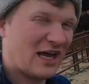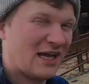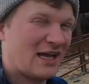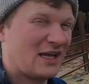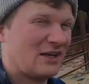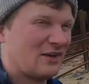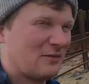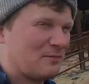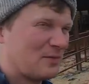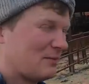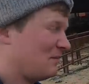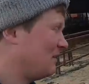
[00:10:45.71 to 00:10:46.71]
And
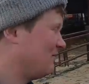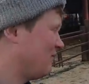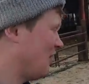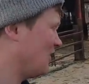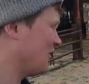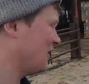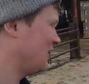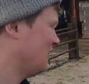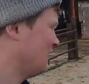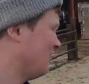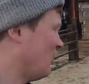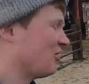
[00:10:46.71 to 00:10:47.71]
me and Father
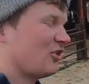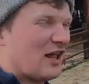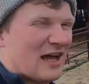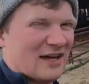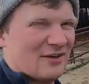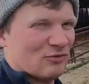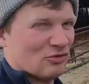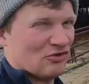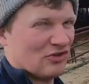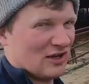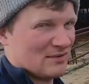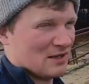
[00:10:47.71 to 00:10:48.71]
and I, we'll
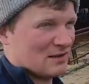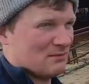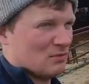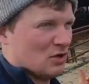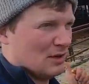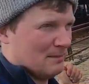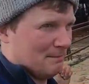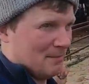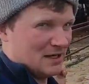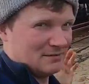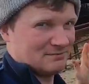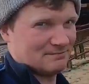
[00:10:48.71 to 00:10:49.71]
see you in a bit. Bye.